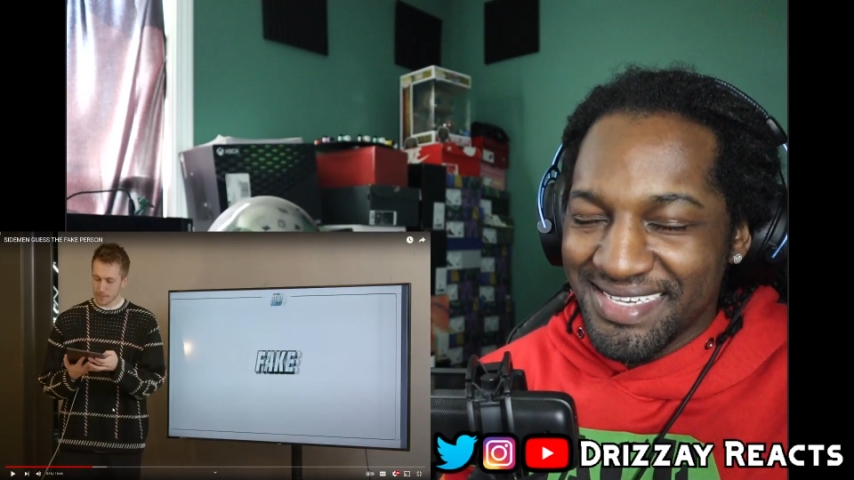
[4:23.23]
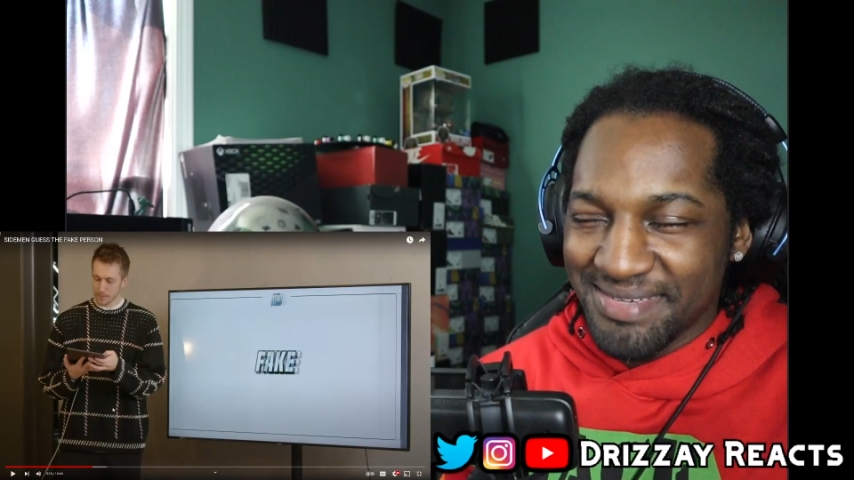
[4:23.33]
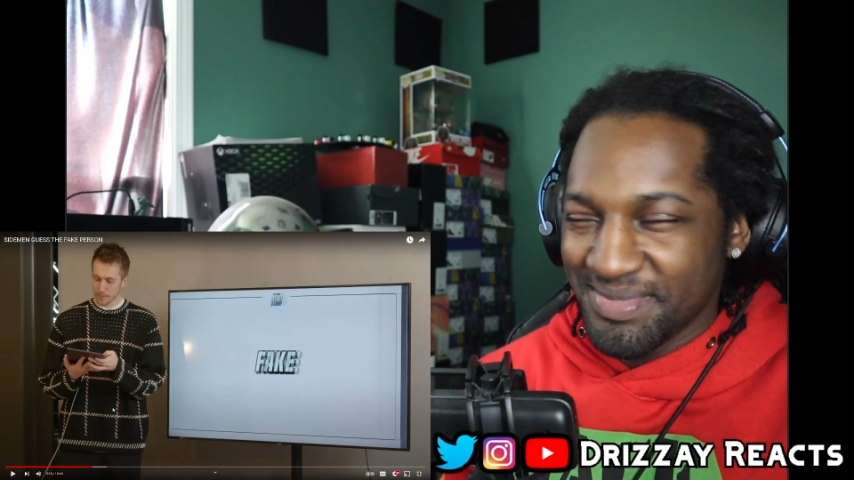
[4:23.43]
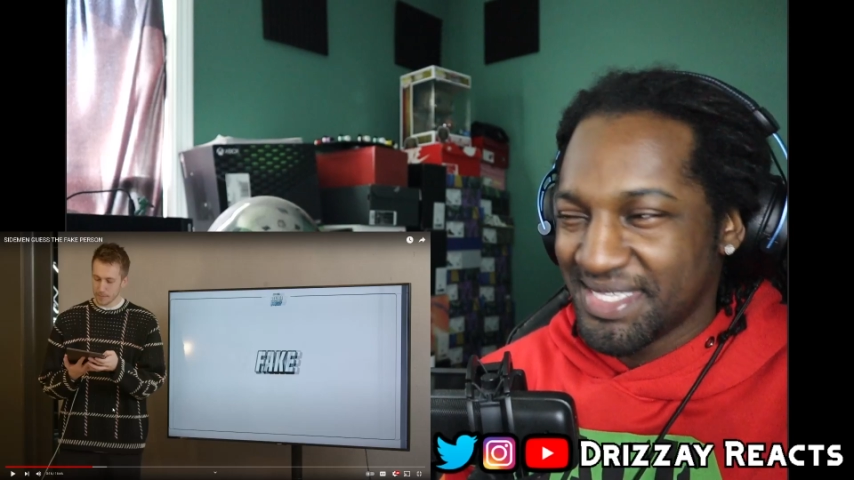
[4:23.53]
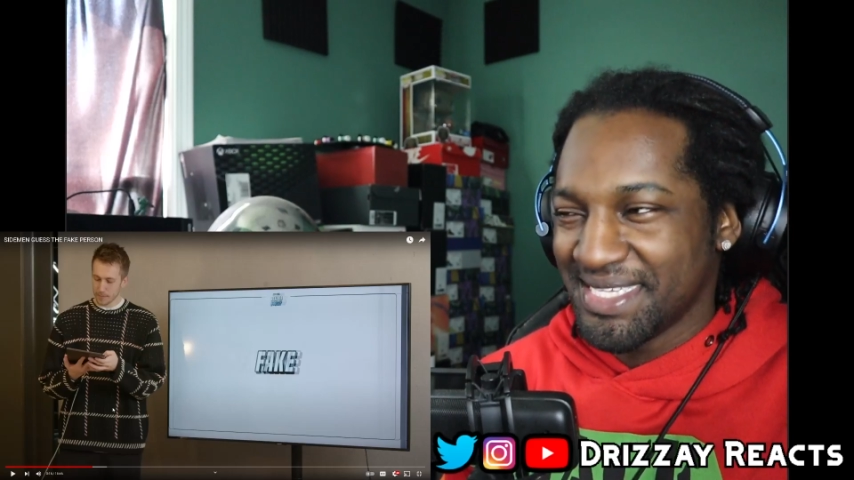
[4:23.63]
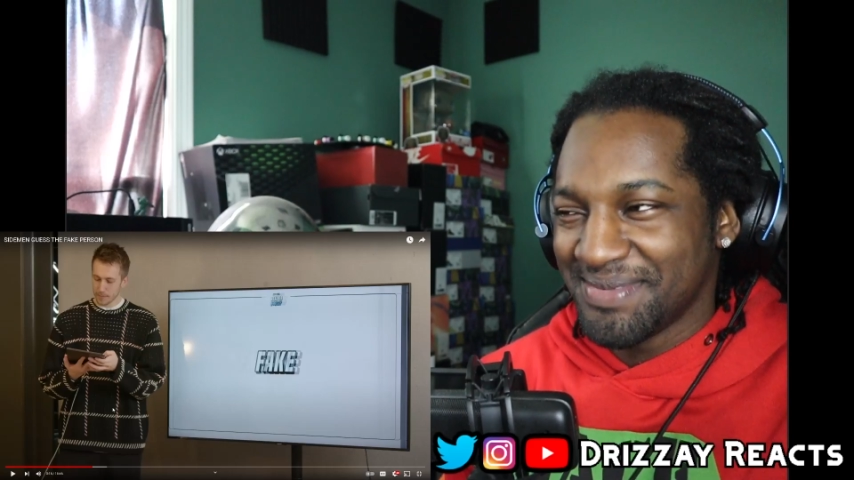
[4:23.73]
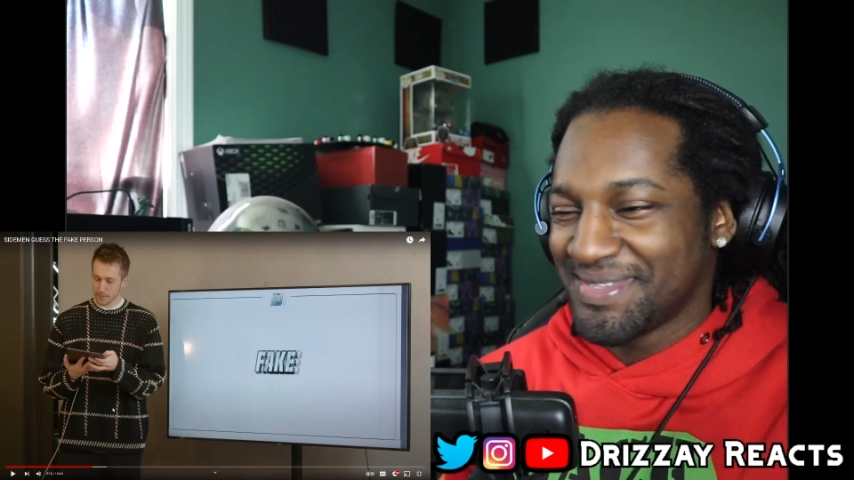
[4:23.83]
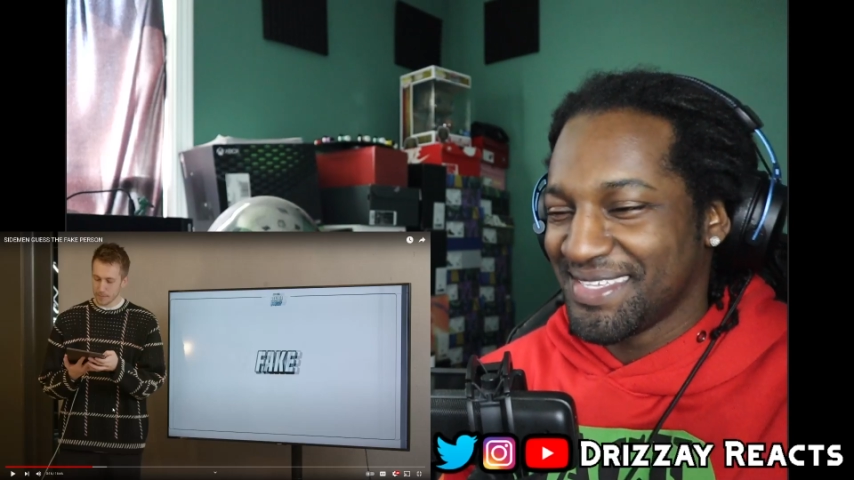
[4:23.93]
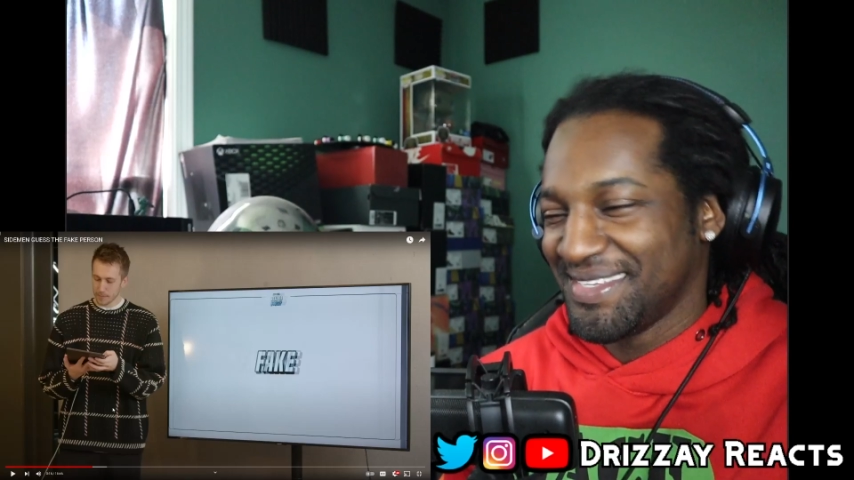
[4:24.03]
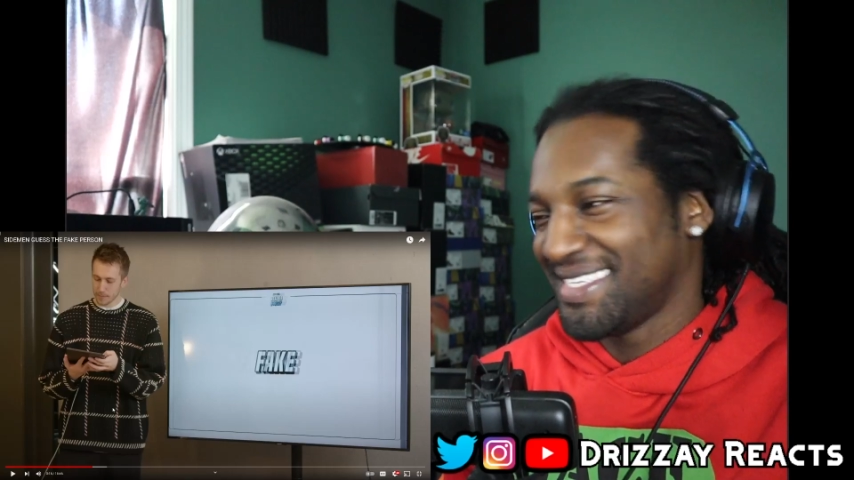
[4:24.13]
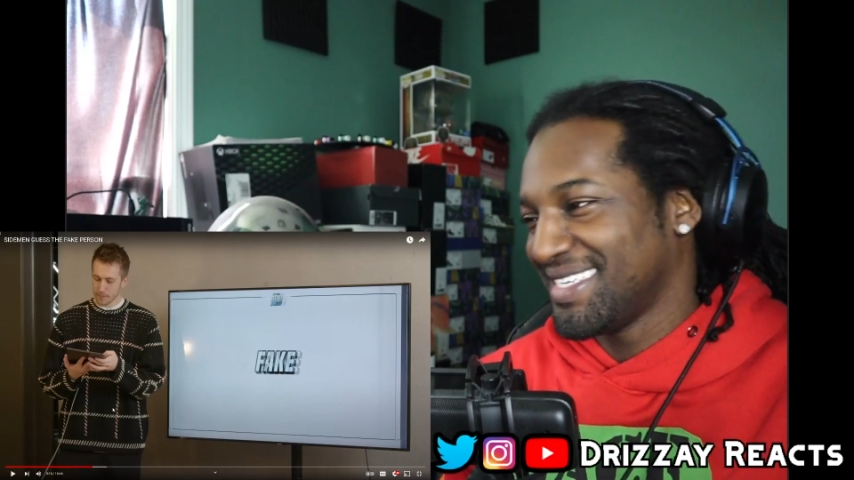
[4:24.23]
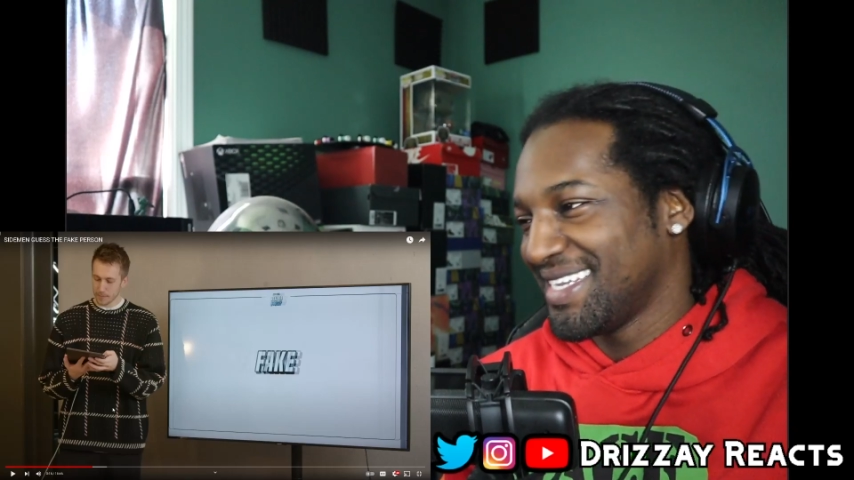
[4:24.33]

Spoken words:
Simpson shit.